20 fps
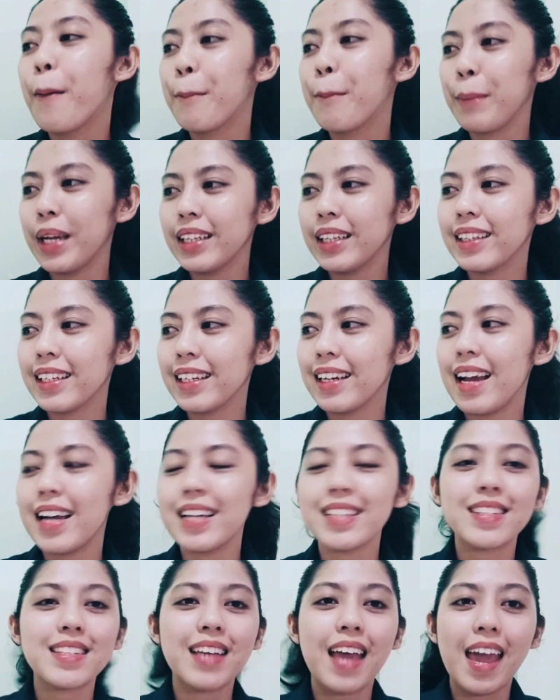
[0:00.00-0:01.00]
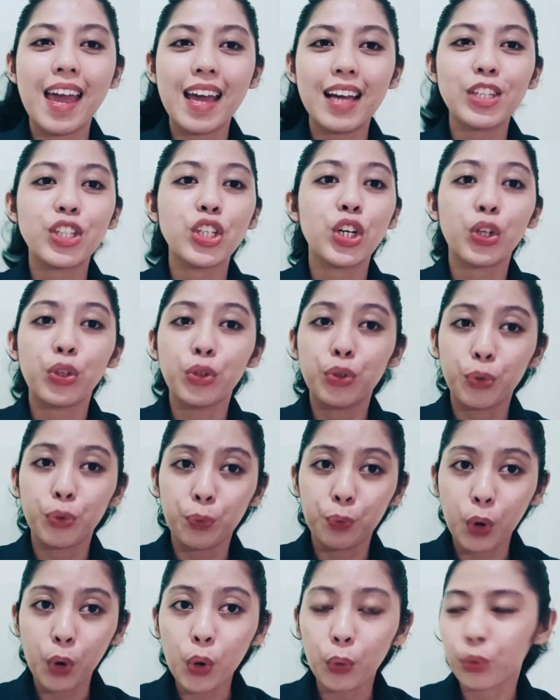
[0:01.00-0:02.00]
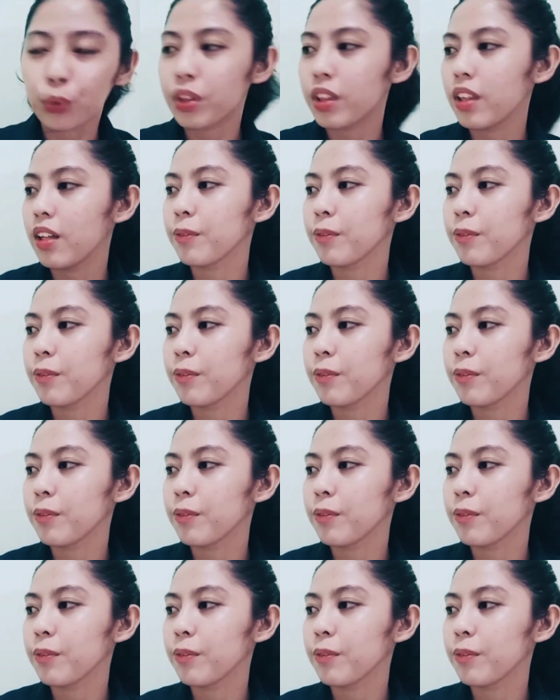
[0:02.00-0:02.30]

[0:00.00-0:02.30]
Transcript: maintenance, and growth.